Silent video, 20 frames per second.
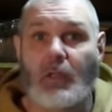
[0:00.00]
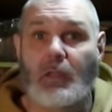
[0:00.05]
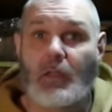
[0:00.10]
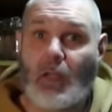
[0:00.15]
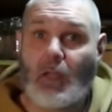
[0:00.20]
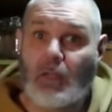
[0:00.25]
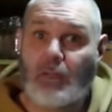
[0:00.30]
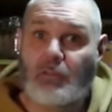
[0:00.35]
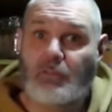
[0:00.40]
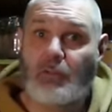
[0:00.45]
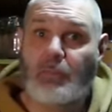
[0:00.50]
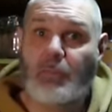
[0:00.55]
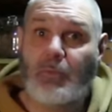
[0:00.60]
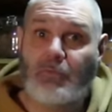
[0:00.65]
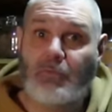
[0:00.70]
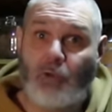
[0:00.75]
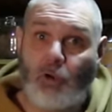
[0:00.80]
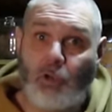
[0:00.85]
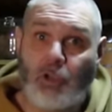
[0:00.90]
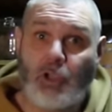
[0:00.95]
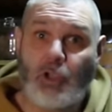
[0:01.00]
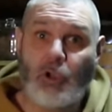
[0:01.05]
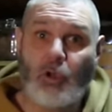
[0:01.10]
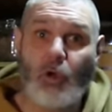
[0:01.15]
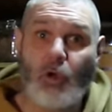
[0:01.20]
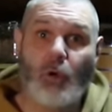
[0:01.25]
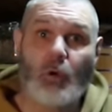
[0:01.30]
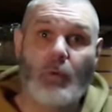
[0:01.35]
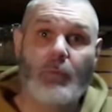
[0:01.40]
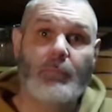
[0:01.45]
Now listen, before you
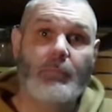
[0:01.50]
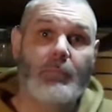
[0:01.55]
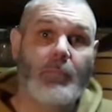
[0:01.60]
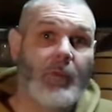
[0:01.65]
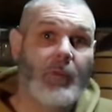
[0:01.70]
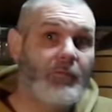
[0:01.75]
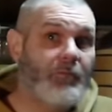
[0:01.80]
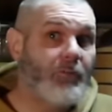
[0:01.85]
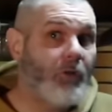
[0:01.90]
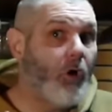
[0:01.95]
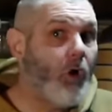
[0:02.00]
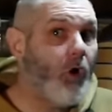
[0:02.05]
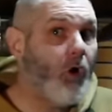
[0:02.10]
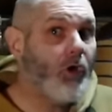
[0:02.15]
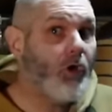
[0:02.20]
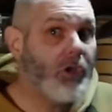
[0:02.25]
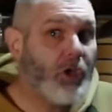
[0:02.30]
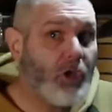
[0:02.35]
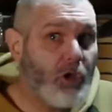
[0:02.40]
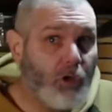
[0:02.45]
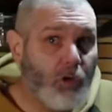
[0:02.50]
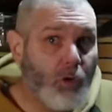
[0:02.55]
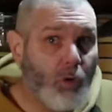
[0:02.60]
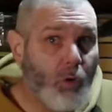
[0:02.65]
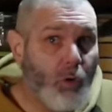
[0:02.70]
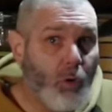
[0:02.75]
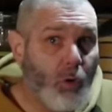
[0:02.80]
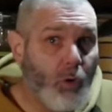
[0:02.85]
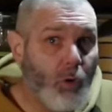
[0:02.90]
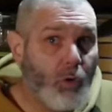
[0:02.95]
go, before you
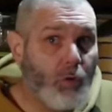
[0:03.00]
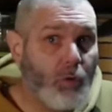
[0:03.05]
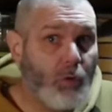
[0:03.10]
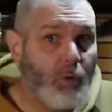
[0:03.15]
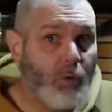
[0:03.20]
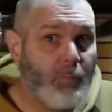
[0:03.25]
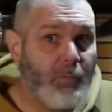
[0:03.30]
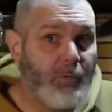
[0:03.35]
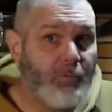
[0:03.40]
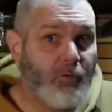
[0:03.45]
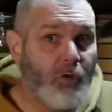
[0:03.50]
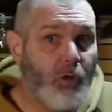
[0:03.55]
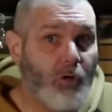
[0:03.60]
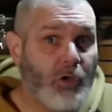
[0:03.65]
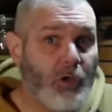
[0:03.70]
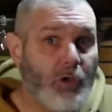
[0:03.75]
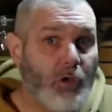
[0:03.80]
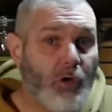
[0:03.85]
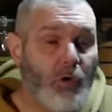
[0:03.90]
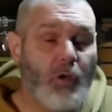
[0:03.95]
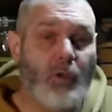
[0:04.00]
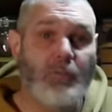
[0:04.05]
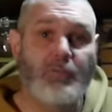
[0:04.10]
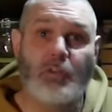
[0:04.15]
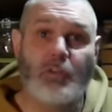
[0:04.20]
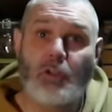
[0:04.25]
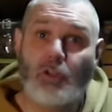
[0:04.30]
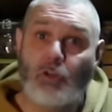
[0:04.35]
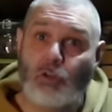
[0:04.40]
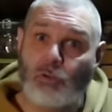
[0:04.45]
go, before you go, if
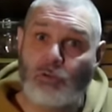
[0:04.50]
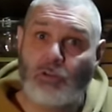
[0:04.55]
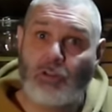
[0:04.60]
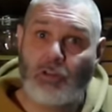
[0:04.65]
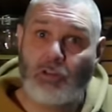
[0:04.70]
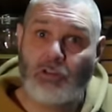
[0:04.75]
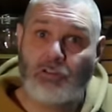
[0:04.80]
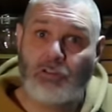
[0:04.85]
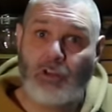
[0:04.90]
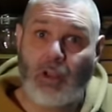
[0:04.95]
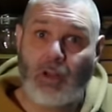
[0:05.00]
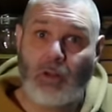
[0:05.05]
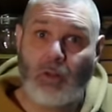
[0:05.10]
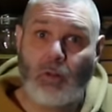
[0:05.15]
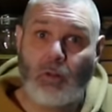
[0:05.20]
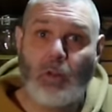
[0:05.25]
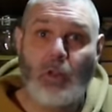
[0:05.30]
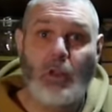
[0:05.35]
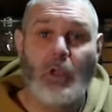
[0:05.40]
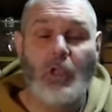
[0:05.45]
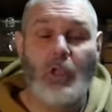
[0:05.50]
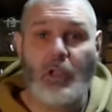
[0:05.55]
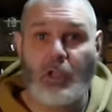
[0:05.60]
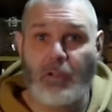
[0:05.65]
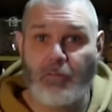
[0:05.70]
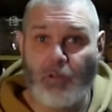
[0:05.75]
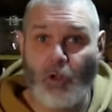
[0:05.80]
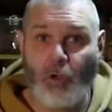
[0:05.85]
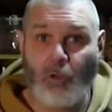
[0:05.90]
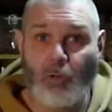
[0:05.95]
you're new to the channel,
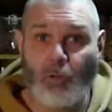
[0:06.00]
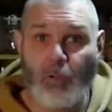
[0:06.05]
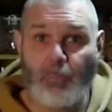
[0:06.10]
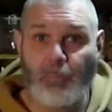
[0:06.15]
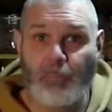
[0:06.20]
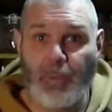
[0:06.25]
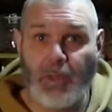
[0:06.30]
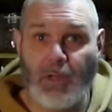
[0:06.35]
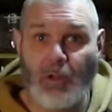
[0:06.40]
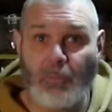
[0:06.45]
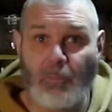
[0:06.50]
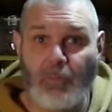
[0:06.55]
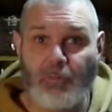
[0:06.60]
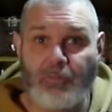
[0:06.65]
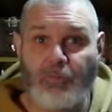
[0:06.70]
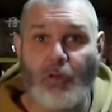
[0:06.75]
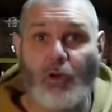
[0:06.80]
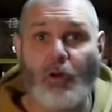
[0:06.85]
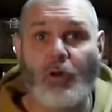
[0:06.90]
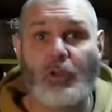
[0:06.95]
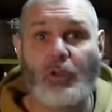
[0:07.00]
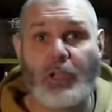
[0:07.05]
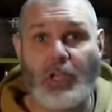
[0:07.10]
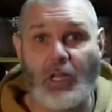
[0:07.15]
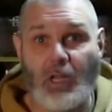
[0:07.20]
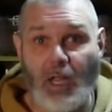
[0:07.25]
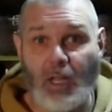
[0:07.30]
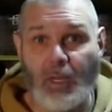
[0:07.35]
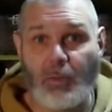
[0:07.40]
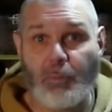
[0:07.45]
you've not been on before, you
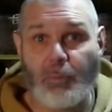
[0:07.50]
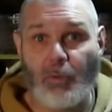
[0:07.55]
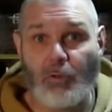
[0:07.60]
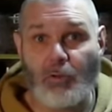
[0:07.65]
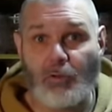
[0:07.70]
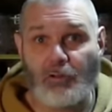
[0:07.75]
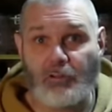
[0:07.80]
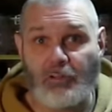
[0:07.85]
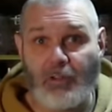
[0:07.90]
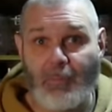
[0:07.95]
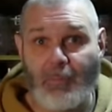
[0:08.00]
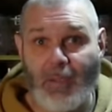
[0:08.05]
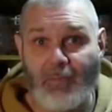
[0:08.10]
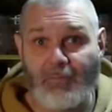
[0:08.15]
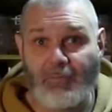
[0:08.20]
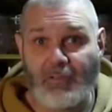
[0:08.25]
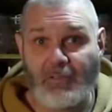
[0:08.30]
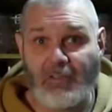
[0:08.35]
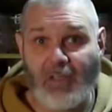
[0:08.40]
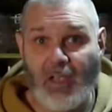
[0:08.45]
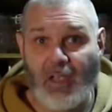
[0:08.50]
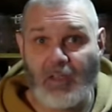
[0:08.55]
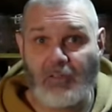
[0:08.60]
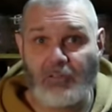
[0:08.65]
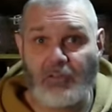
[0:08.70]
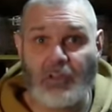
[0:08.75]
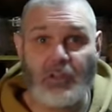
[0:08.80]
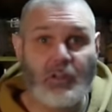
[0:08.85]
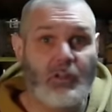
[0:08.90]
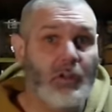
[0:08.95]
like the product I'm
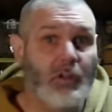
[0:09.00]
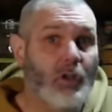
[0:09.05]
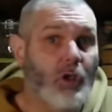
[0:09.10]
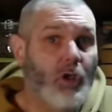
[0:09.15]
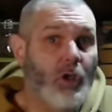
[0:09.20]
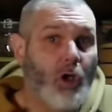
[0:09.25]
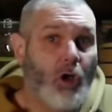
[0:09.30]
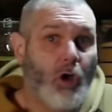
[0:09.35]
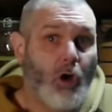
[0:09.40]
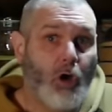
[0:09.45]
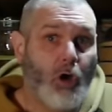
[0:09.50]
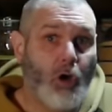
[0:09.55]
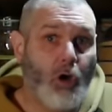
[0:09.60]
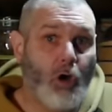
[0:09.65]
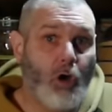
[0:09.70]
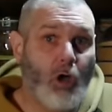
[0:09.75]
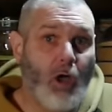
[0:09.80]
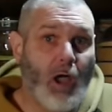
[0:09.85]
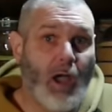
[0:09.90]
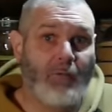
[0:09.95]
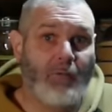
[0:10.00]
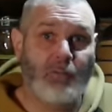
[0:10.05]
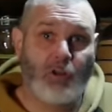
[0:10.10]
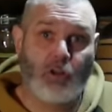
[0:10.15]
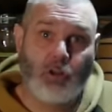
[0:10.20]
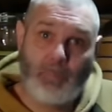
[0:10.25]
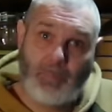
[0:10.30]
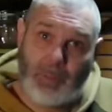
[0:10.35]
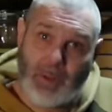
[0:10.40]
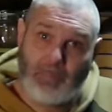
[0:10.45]
advertising, or I've
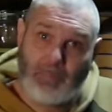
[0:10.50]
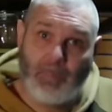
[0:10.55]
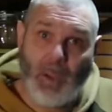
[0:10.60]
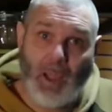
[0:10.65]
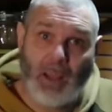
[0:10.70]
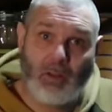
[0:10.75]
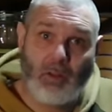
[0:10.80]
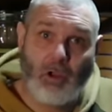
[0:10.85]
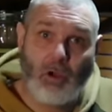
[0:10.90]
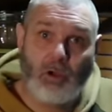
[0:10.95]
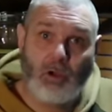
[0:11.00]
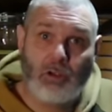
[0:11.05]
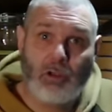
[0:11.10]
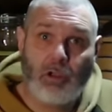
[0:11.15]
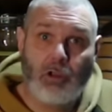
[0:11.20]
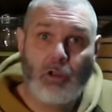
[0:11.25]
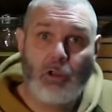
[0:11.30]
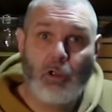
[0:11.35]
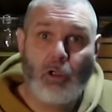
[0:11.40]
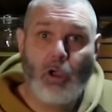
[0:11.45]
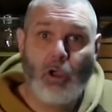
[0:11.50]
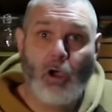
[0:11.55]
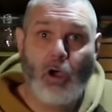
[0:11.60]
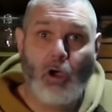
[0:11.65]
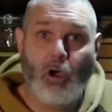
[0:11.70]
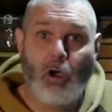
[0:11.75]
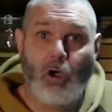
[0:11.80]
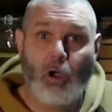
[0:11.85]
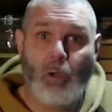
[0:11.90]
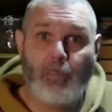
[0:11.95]
got a big backlog,
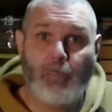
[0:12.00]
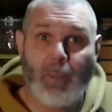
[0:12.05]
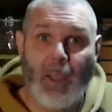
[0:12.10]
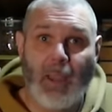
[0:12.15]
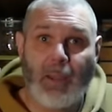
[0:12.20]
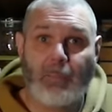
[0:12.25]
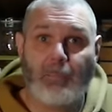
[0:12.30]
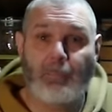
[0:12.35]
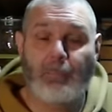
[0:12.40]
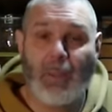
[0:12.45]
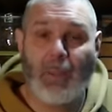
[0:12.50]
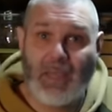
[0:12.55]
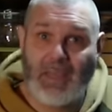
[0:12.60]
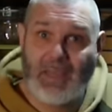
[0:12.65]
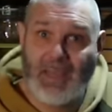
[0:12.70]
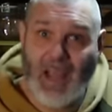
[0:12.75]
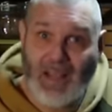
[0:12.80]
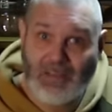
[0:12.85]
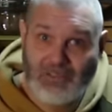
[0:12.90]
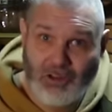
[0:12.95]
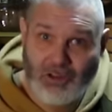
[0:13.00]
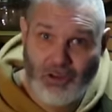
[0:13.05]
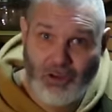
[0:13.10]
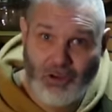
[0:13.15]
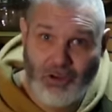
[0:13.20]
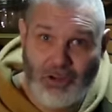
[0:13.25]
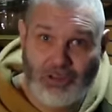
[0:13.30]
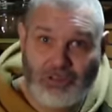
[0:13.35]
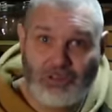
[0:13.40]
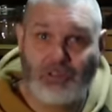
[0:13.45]
or back, big
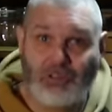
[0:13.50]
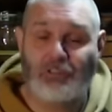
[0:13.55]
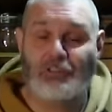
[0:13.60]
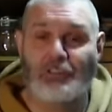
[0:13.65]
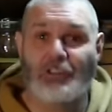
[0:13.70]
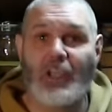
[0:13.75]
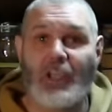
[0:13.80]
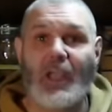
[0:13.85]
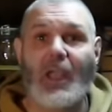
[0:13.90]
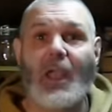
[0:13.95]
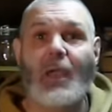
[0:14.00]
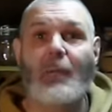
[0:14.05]
catalogue I should say,